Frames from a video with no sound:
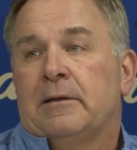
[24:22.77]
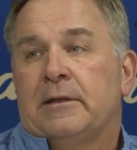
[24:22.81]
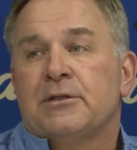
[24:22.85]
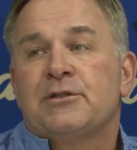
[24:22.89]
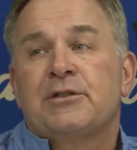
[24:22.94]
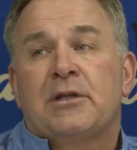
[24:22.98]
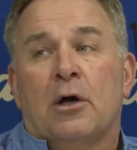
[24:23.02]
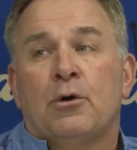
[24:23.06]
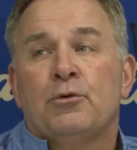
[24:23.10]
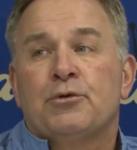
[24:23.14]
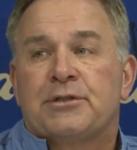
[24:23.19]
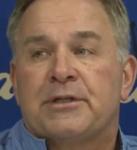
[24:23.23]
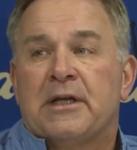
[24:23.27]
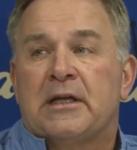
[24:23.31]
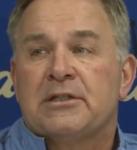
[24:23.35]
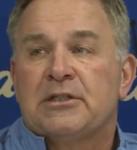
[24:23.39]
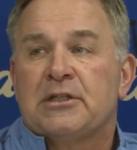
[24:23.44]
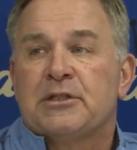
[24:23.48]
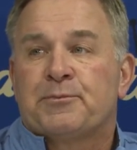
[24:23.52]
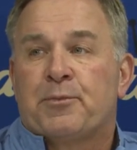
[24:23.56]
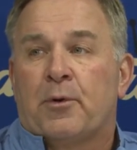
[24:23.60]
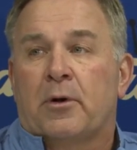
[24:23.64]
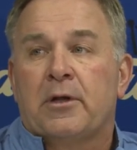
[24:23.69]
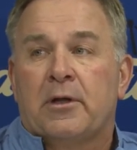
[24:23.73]
his coach says
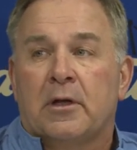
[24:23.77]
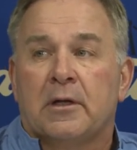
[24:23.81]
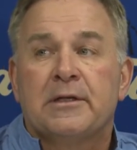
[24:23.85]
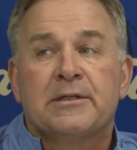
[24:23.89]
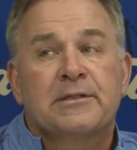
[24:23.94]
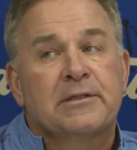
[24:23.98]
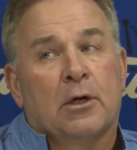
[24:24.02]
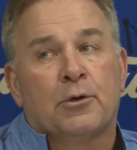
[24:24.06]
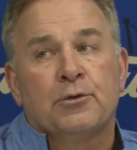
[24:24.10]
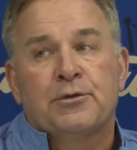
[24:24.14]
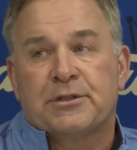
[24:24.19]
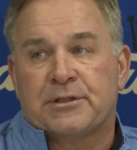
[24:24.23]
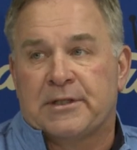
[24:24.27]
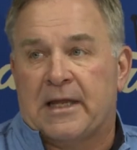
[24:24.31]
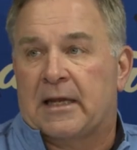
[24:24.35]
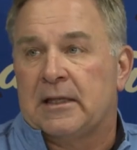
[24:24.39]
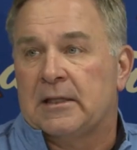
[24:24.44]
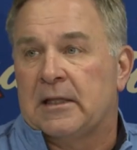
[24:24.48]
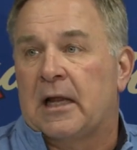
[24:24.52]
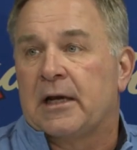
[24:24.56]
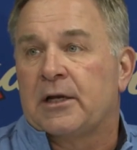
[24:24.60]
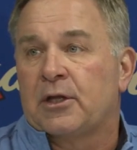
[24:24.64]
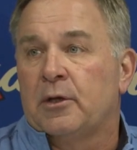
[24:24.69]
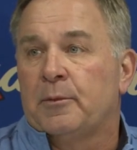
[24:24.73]
he's pretty good, and his coach has had a
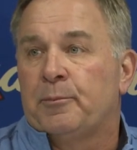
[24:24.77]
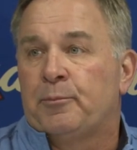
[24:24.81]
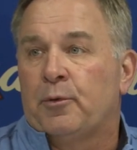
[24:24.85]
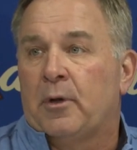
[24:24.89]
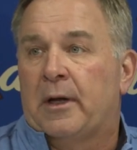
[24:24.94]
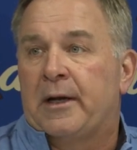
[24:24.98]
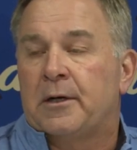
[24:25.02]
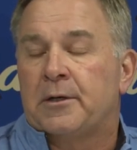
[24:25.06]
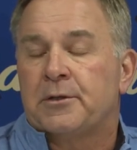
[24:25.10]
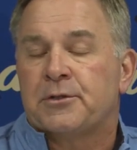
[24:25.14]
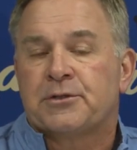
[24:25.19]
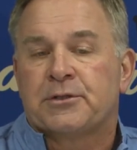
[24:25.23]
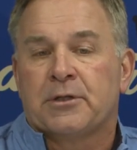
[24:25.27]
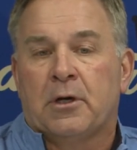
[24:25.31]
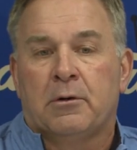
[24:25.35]
lot of good players.